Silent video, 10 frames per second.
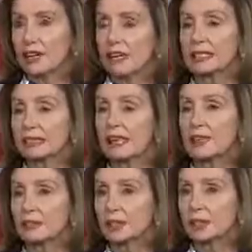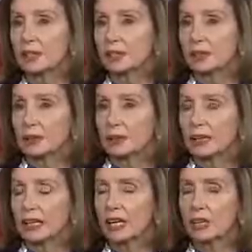and safety when
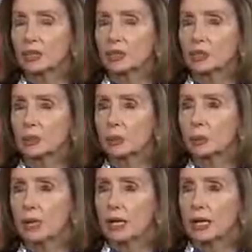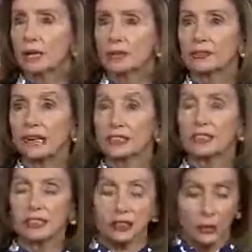it comes to
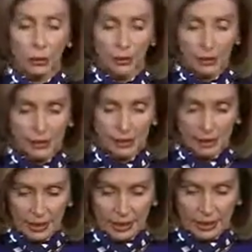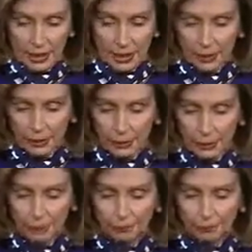vaccines, therapies, and other